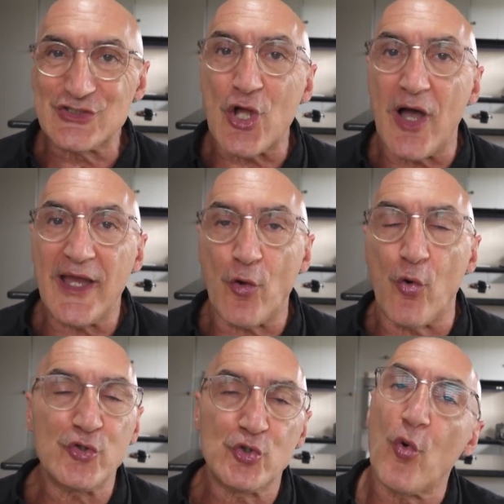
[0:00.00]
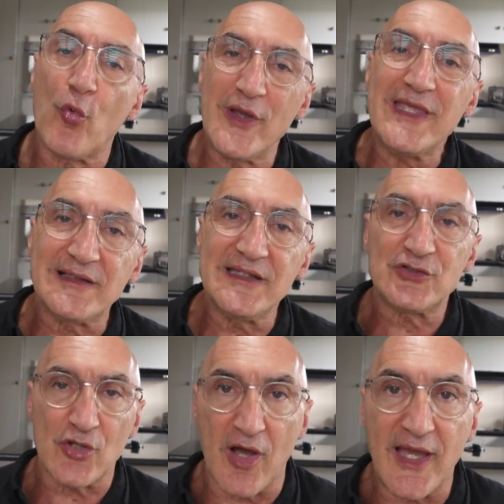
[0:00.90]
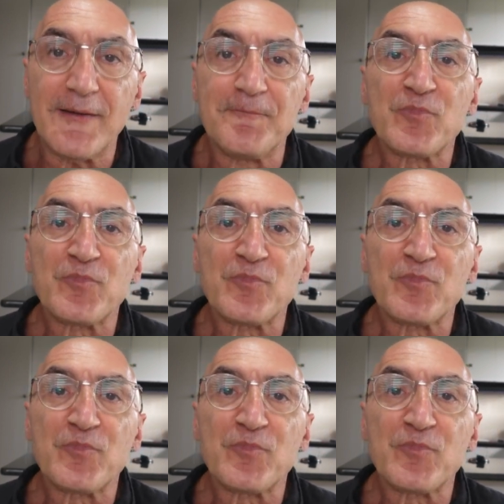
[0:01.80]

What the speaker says: diet or your weekly diet